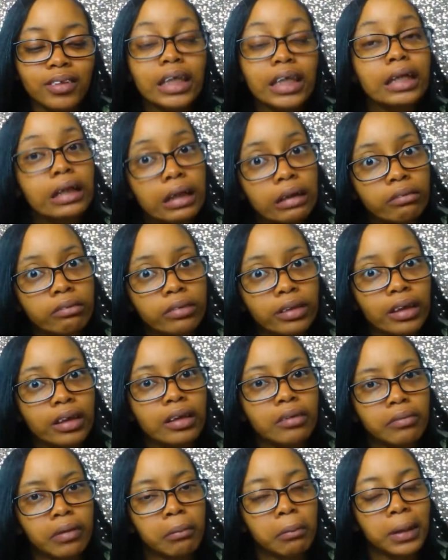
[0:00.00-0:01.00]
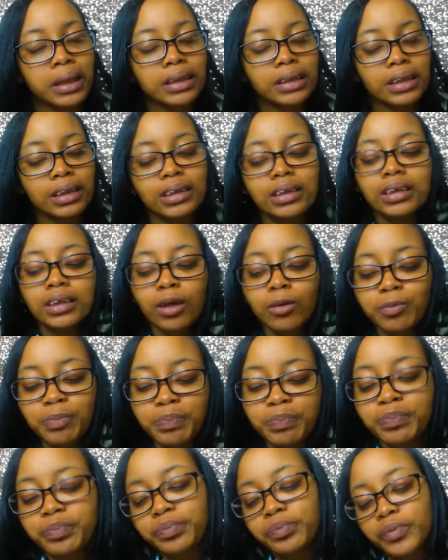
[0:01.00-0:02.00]
get enough done, if that makes sense. So
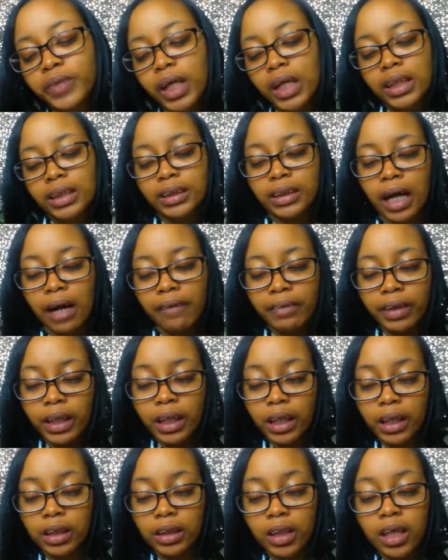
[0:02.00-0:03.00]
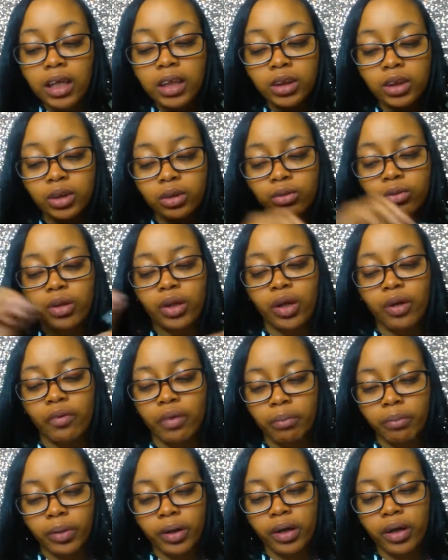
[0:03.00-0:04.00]
diving into
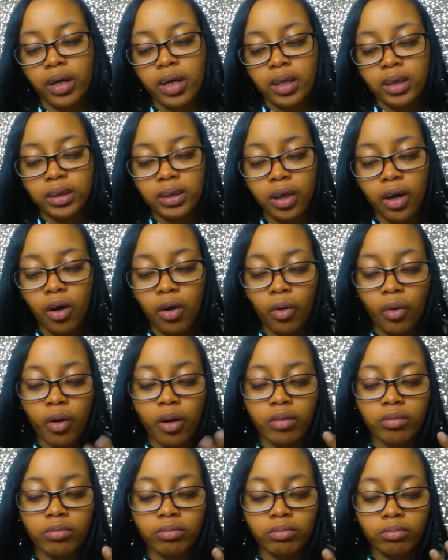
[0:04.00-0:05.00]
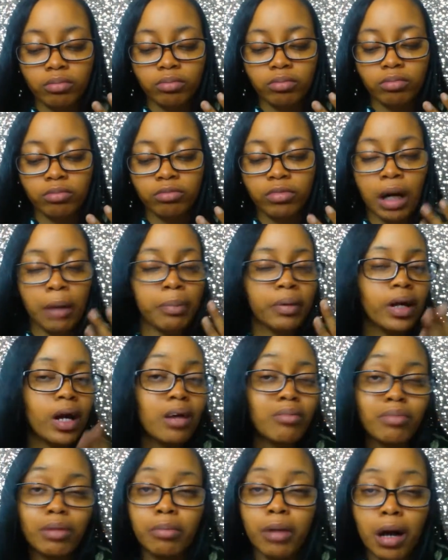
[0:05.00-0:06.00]
November, so wrapping
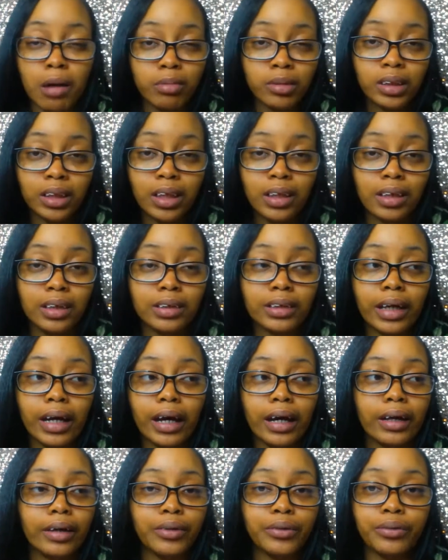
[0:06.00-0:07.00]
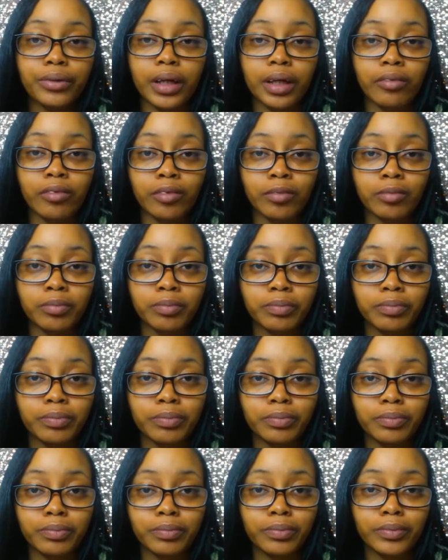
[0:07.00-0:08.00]
up my Bible studies, I ain't do none of them.
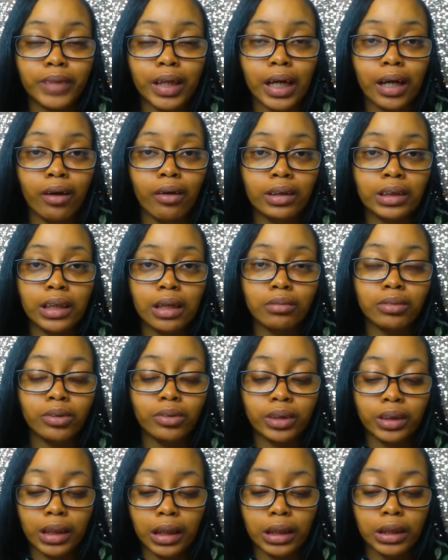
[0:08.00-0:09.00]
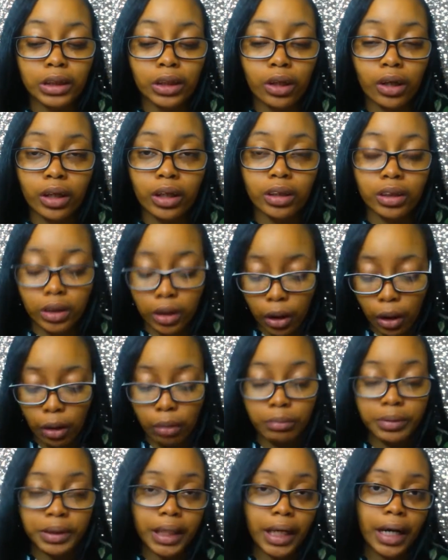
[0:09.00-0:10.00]
I know I said I was gonna study John and
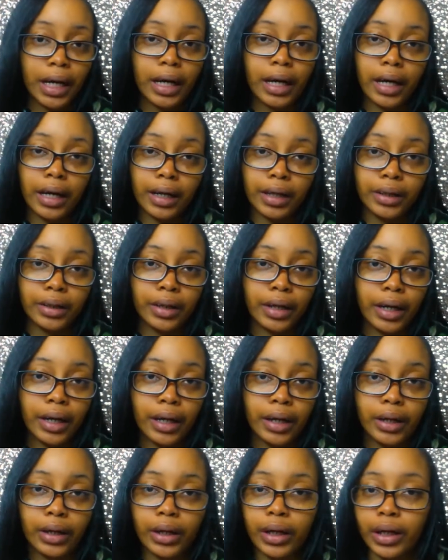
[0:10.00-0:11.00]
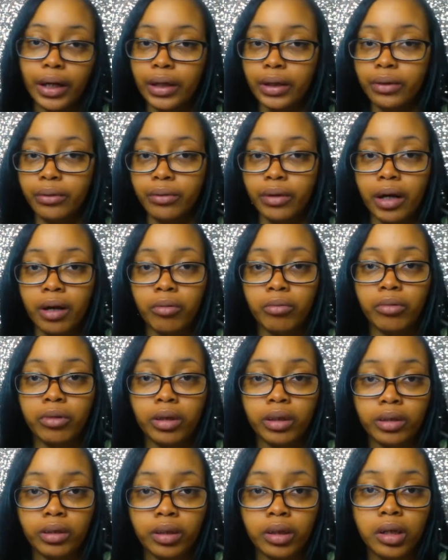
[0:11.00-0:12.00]
Psalms. I, I ain't I ain't I ain't do not
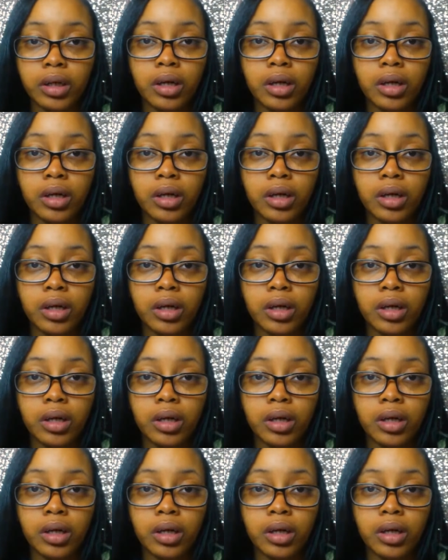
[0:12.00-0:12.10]
one.